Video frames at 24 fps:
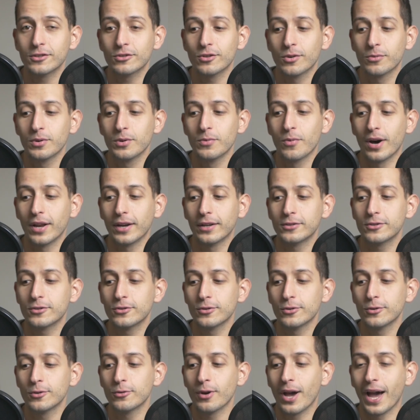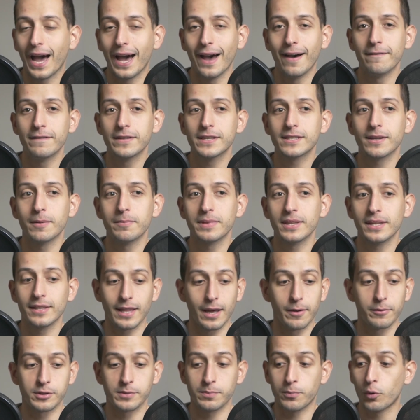So we wanted to have something
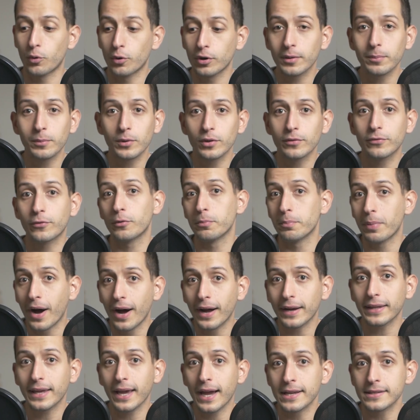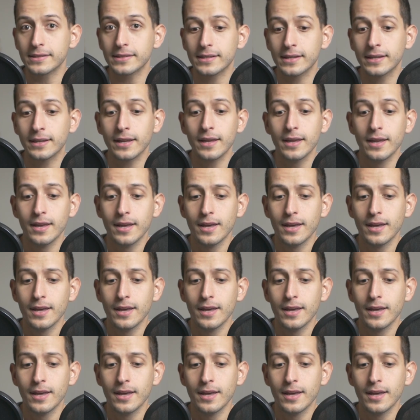that was portable for podcasting,